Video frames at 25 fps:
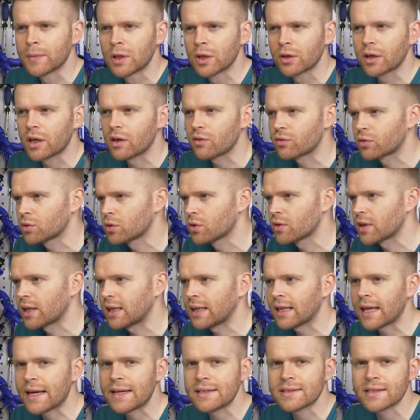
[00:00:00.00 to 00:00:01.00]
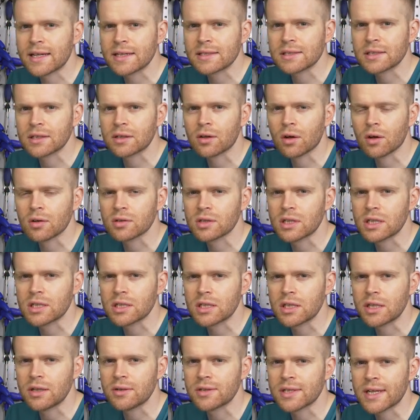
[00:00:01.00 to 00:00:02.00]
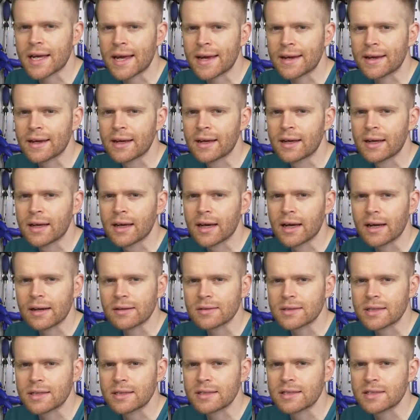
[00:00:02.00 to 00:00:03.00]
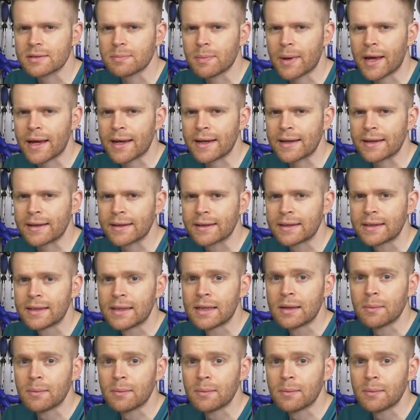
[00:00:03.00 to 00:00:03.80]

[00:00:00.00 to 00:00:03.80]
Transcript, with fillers: looking for all the latest and hottest new tech out in Spain.